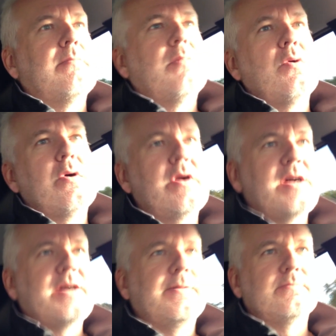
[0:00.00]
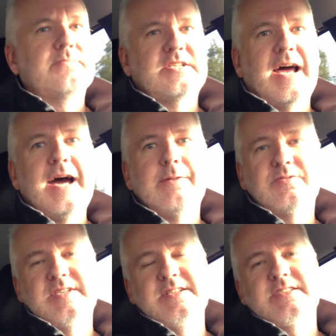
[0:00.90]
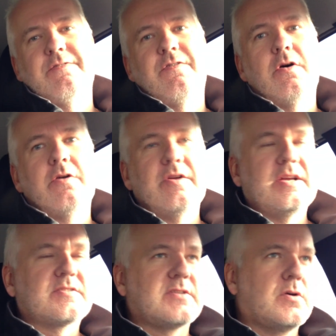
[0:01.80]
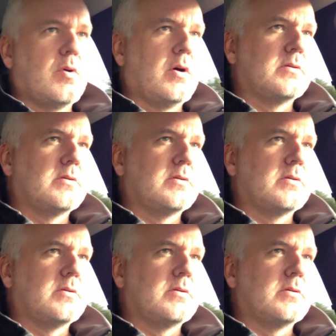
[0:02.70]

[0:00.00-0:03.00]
more tabs in Safari and so